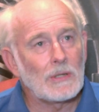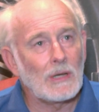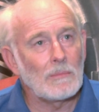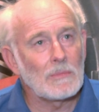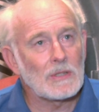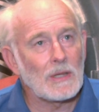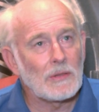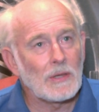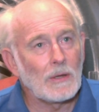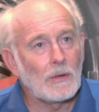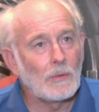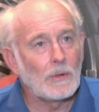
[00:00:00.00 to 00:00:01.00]
times, I
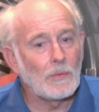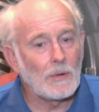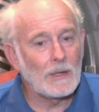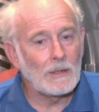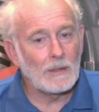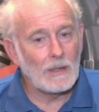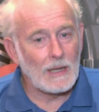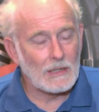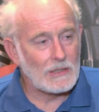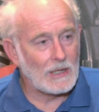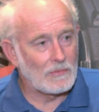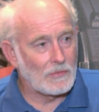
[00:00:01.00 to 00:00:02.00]
think, were when
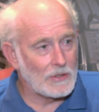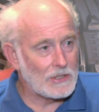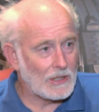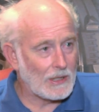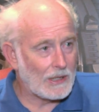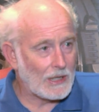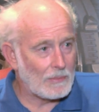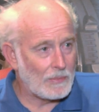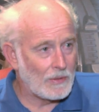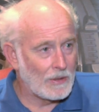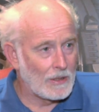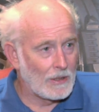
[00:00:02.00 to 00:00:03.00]
at Voice of the Cape,
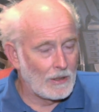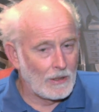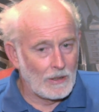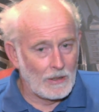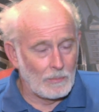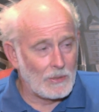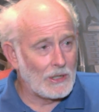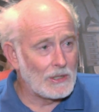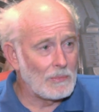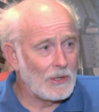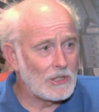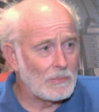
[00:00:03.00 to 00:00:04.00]
being in
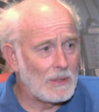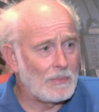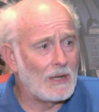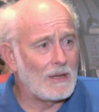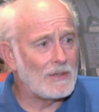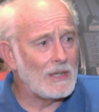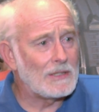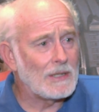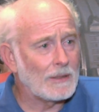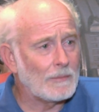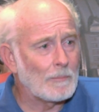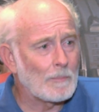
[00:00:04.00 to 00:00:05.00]
the media, people love
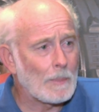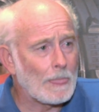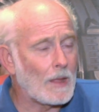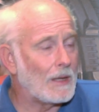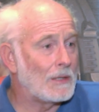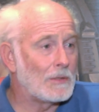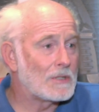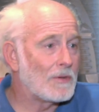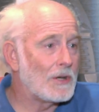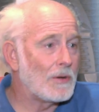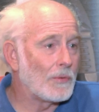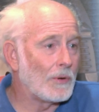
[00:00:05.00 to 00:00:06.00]
eating in this
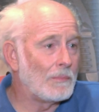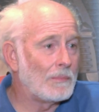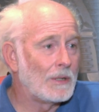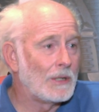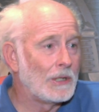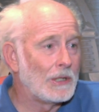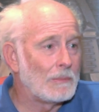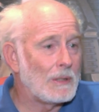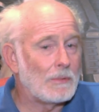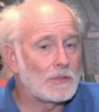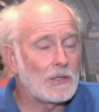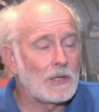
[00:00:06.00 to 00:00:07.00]
very room,
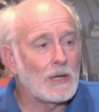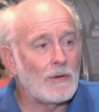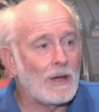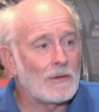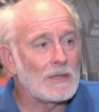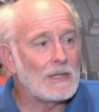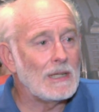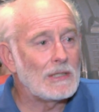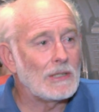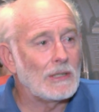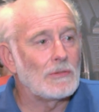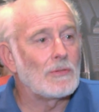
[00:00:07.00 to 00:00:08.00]
people sitting around and
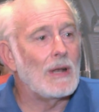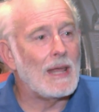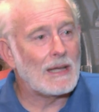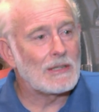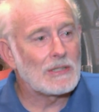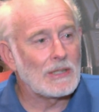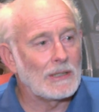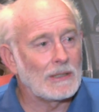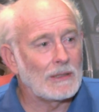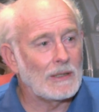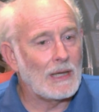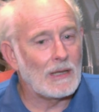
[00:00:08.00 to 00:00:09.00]
eating and
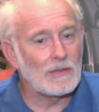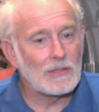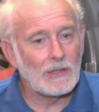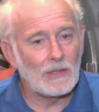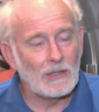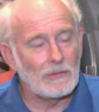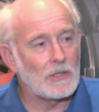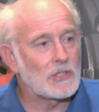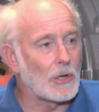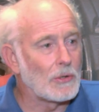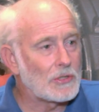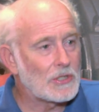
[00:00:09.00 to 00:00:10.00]
relaxing, and the
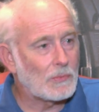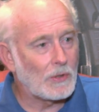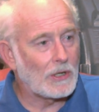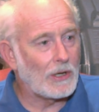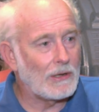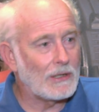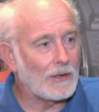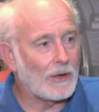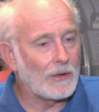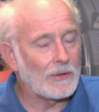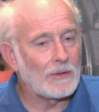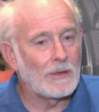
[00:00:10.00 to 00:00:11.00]
jokes that were going
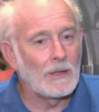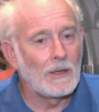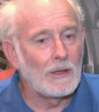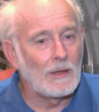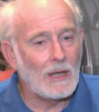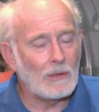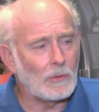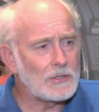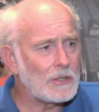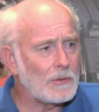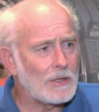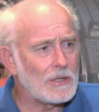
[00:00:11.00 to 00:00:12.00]
on. And
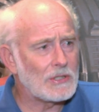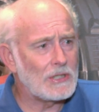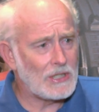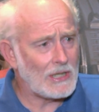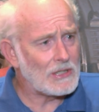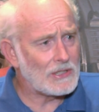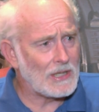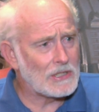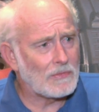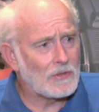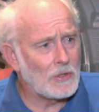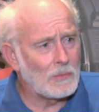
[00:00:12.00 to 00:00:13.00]
also, she had a
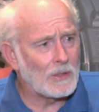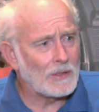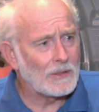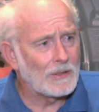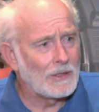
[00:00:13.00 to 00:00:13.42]
sense of humor.